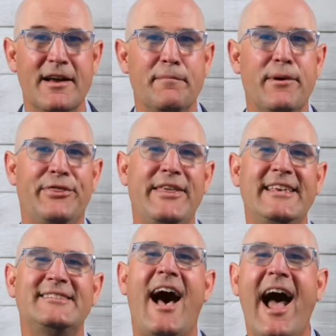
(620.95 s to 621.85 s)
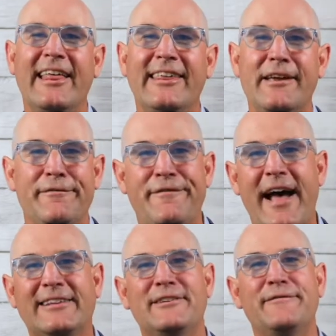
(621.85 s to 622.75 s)
but these highly
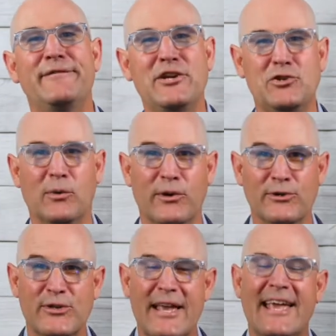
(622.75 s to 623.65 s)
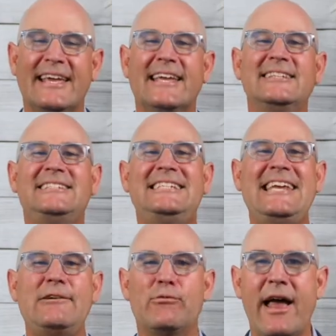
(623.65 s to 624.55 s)
effective visuals can
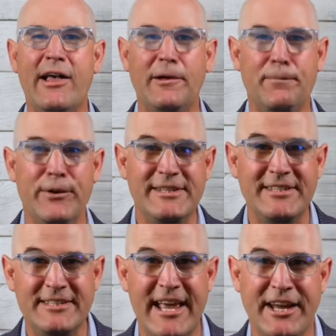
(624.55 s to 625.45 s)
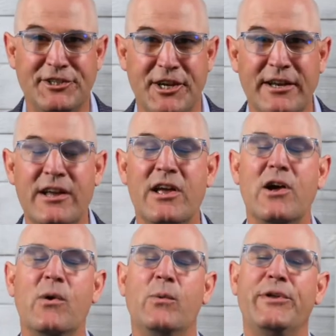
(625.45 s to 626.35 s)
derail a presentation
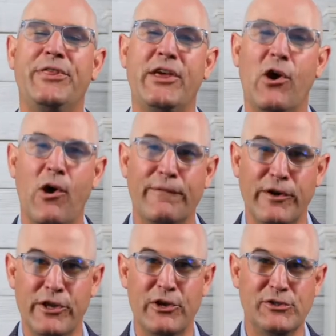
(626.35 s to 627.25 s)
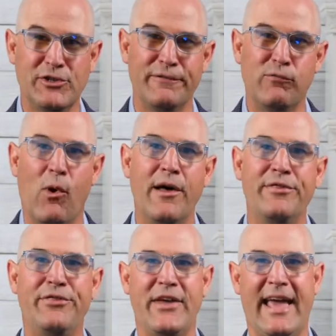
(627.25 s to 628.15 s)
with the overuse of
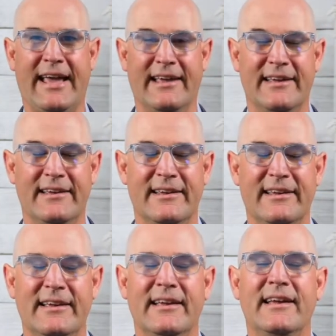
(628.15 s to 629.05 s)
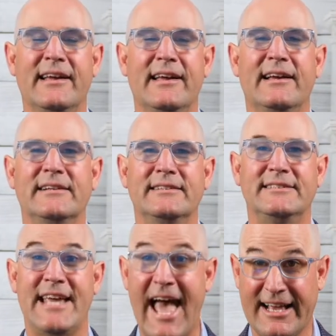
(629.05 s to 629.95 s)
one thing:
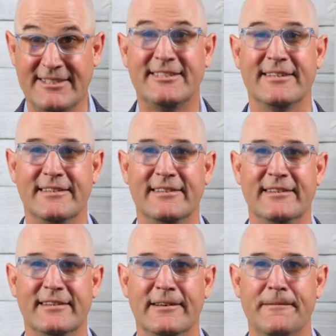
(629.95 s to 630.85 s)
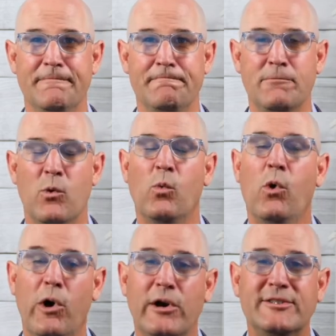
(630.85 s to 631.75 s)
text.
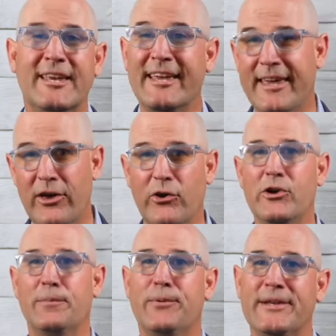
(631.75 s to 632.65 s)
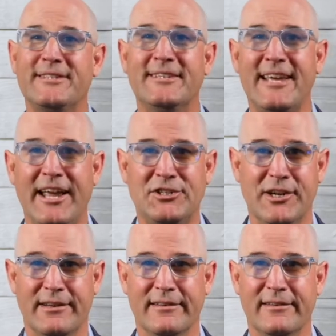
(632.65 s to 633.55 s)
Words can kill your
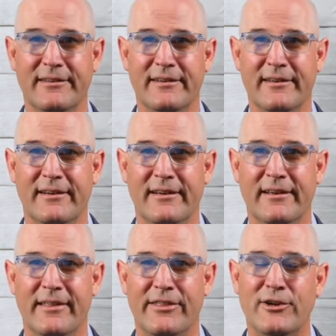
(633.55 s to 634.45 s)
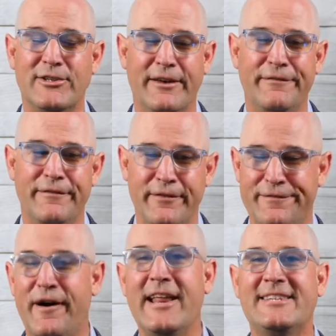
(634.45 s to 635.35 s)
presentation. There's a
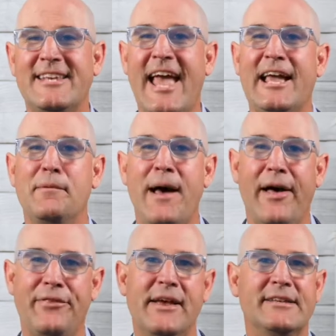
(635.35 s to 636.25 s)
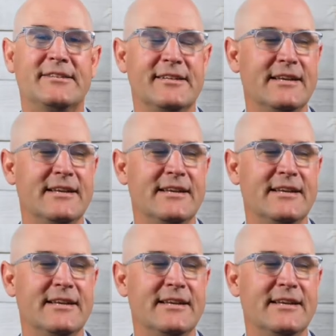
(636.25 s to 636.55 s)
funny saying about this.